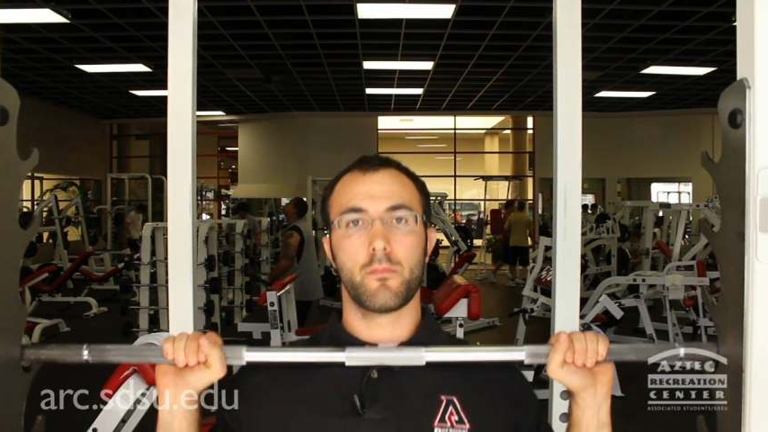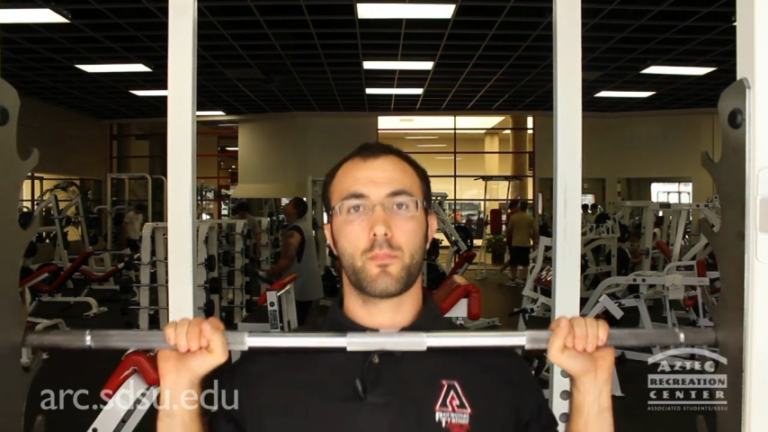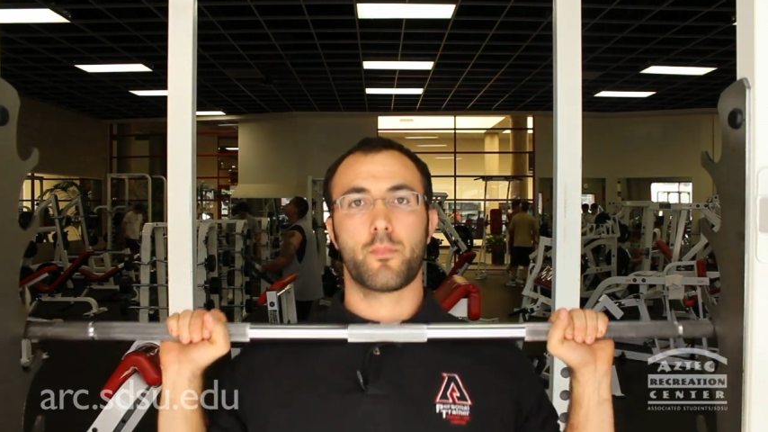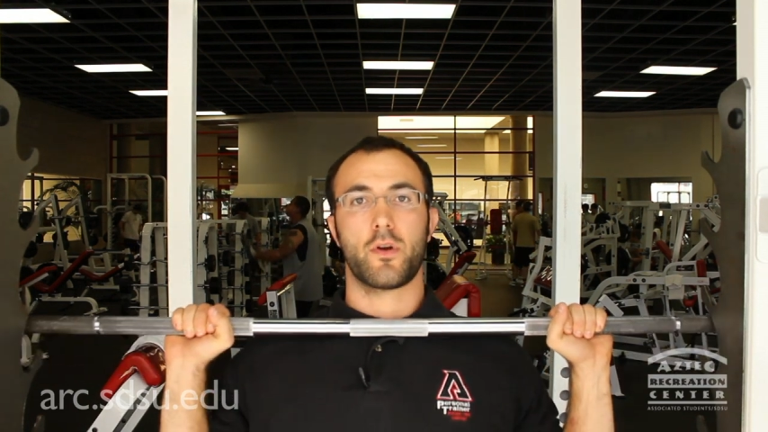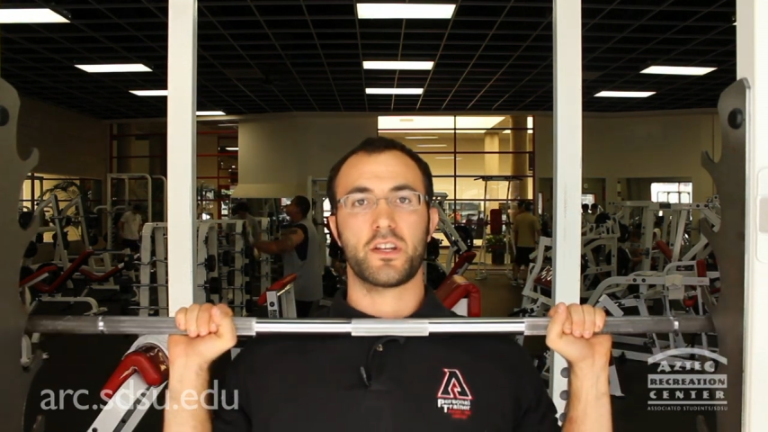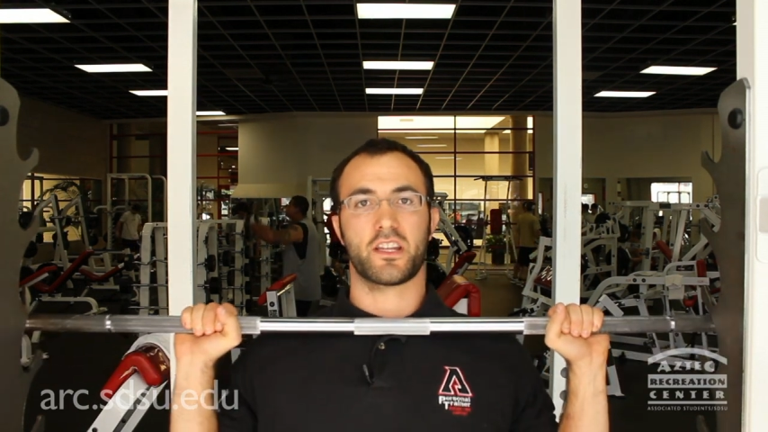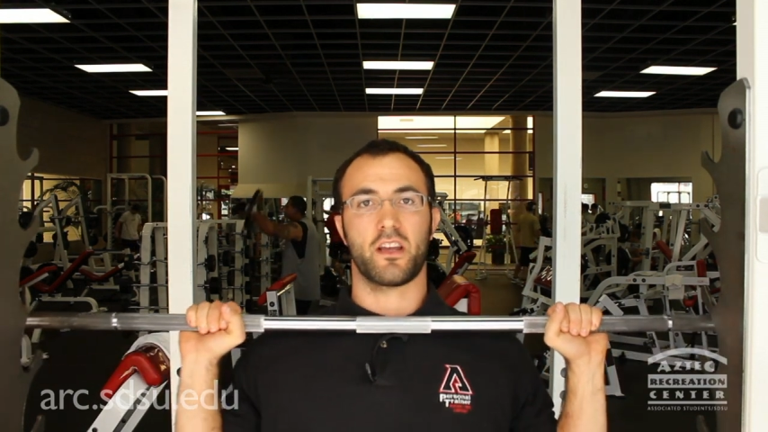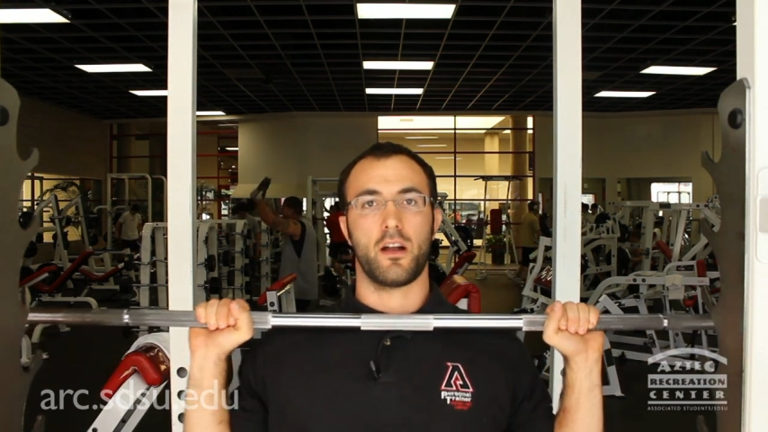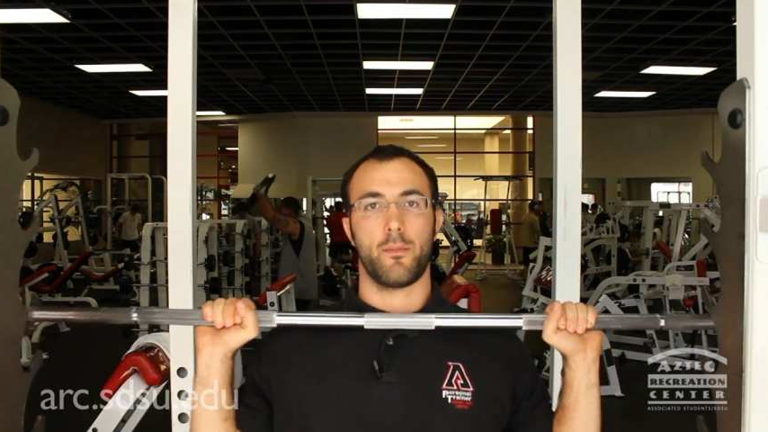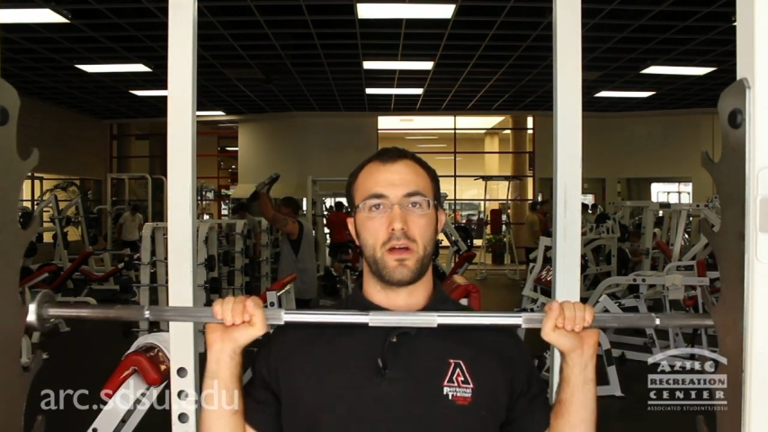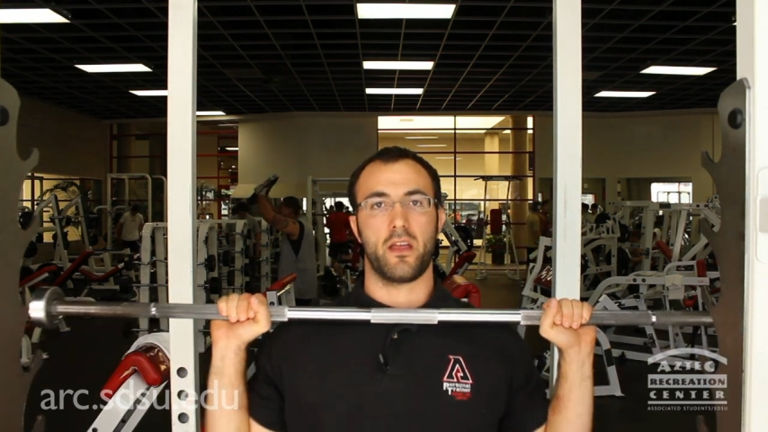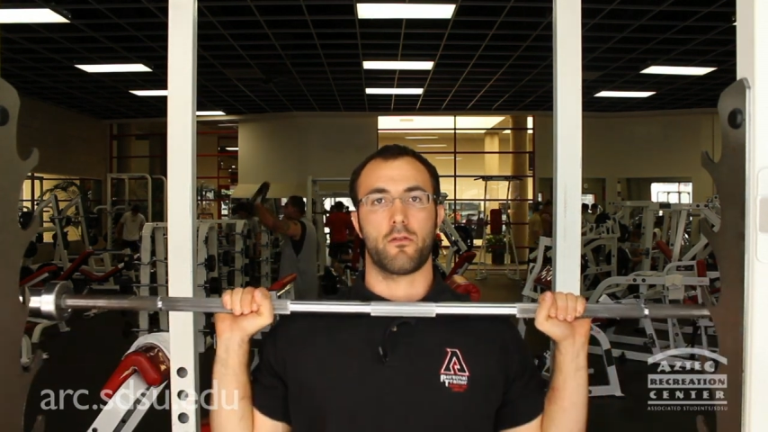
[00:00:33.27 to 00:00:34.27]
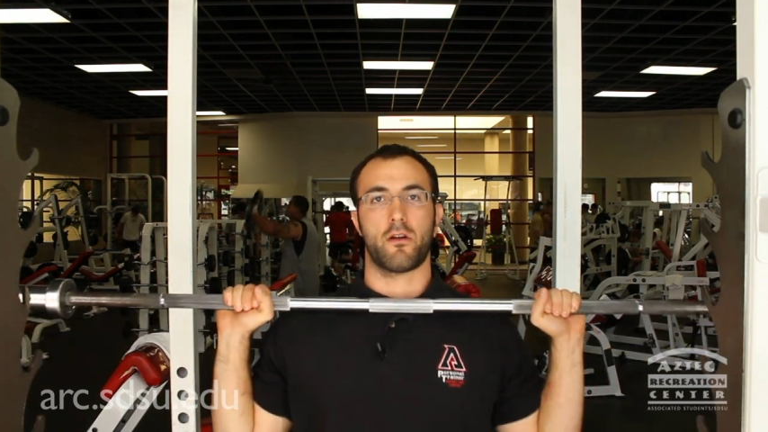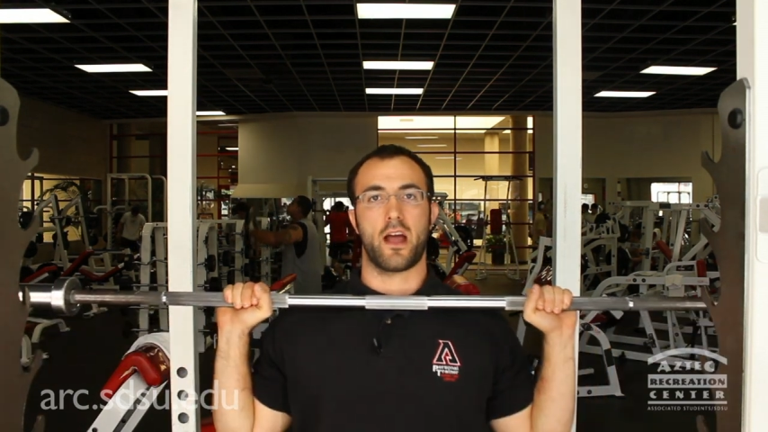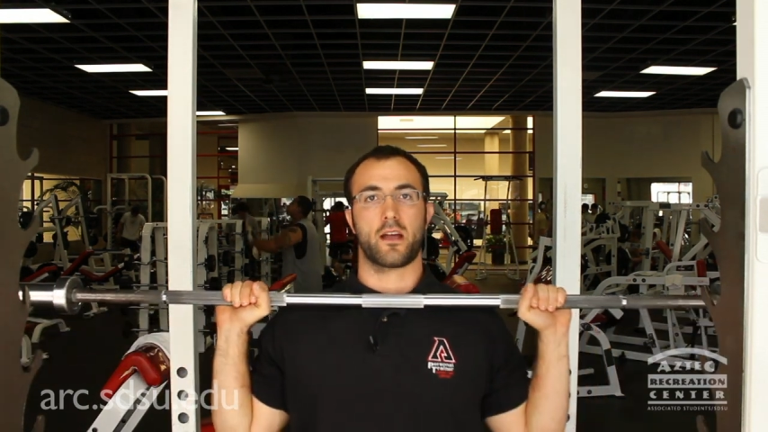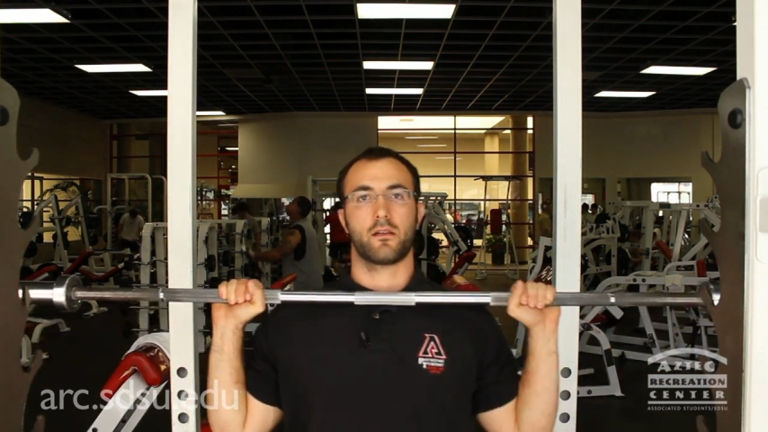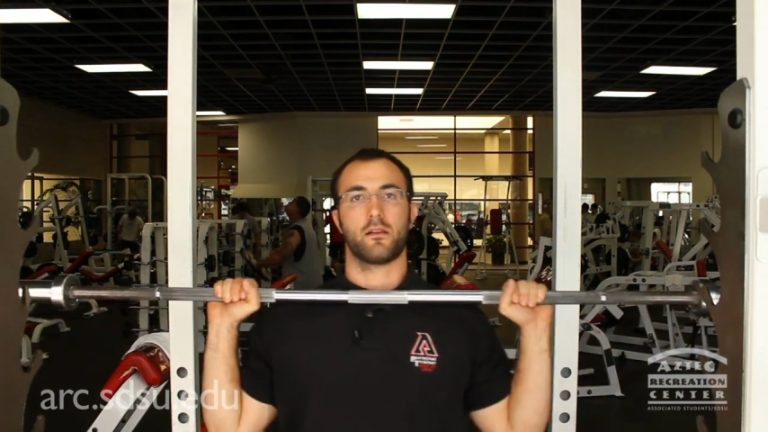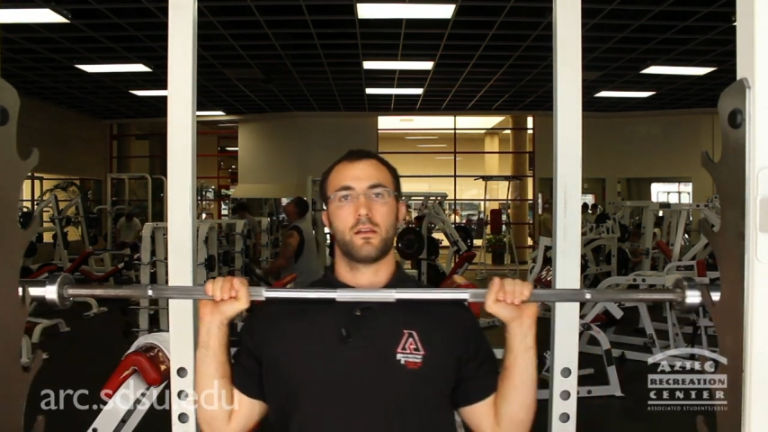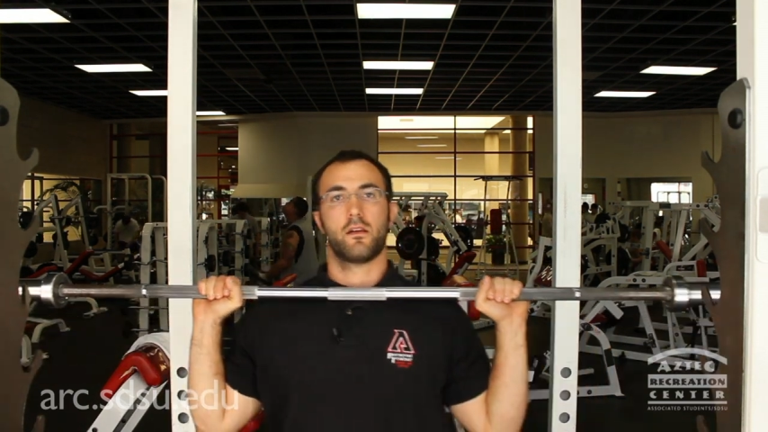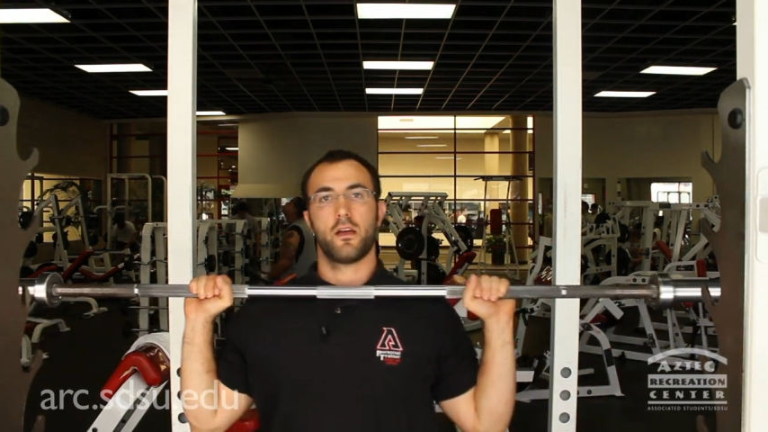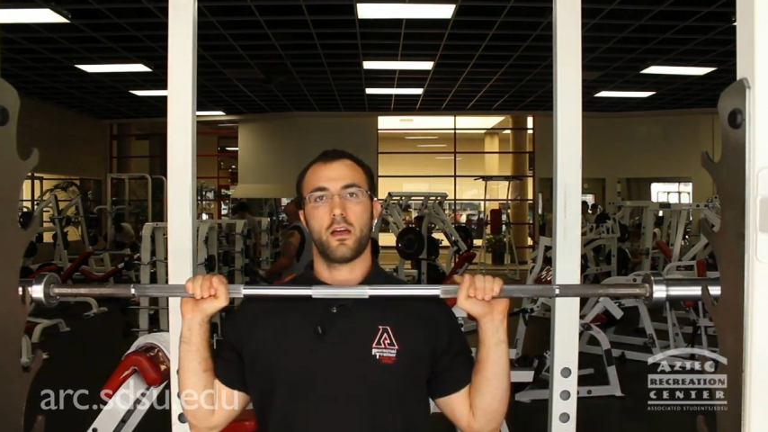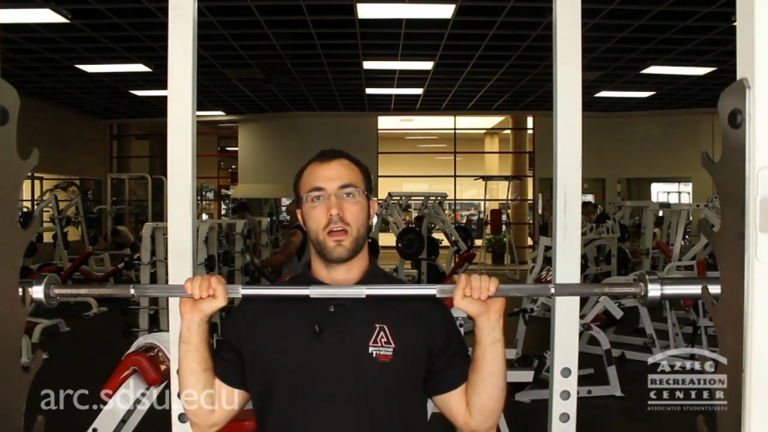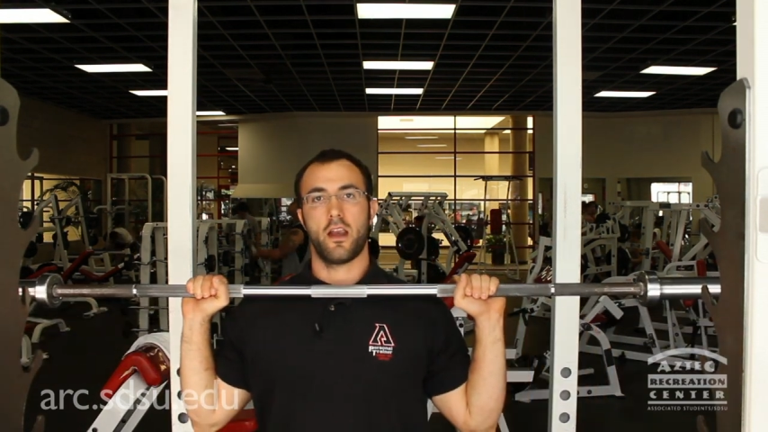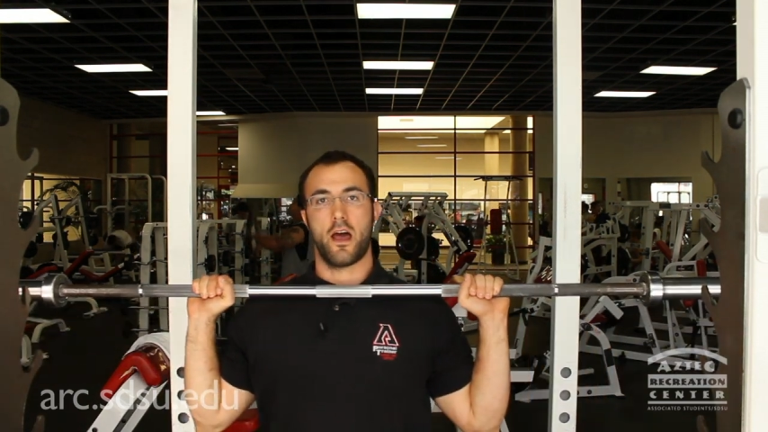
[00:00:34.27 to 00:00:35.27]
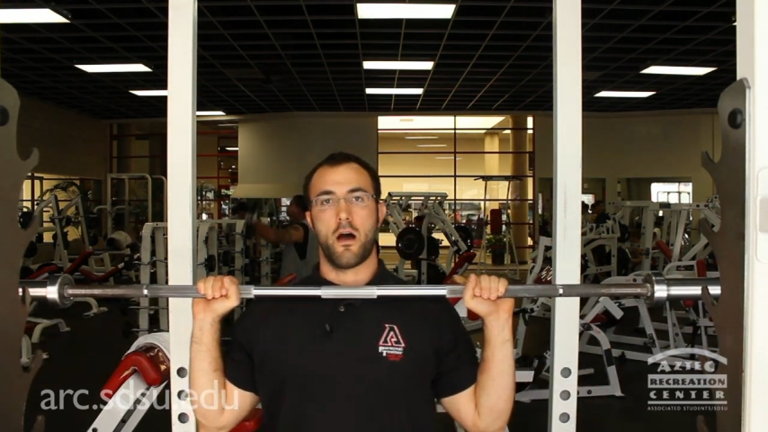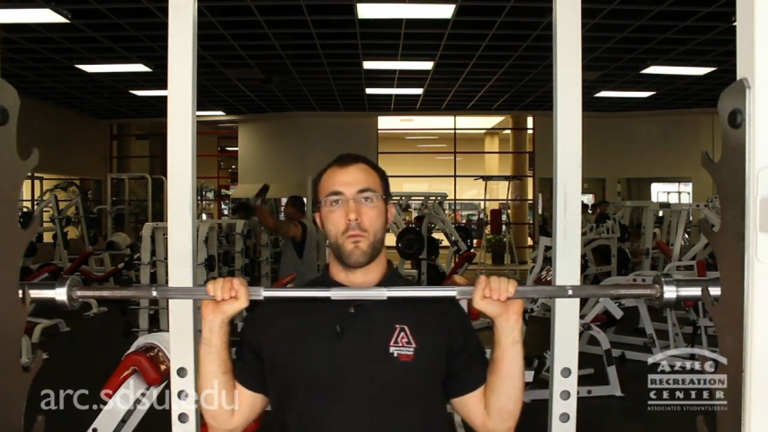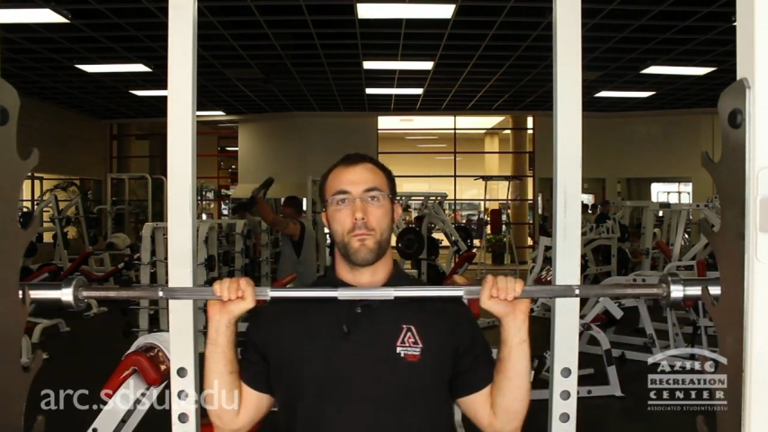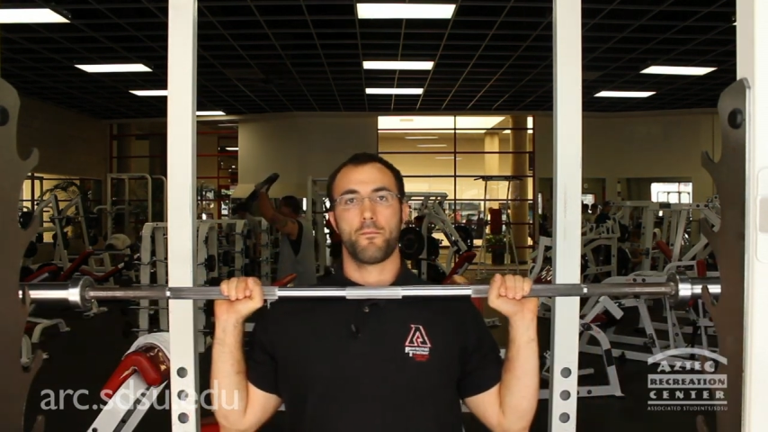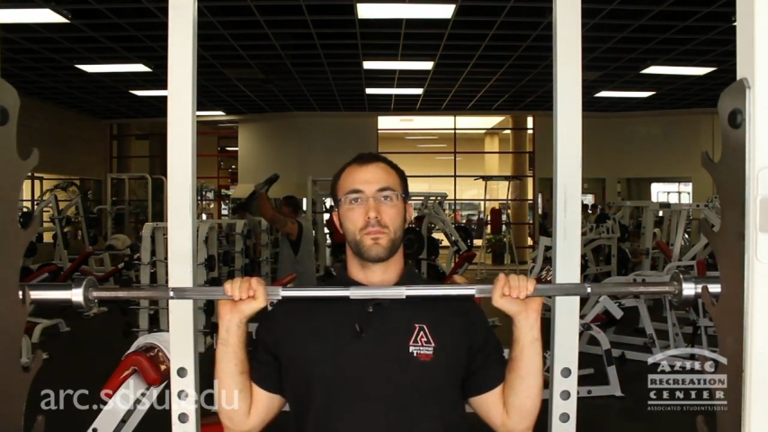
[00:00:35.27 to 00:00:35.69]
pressing it up out of the rack and out.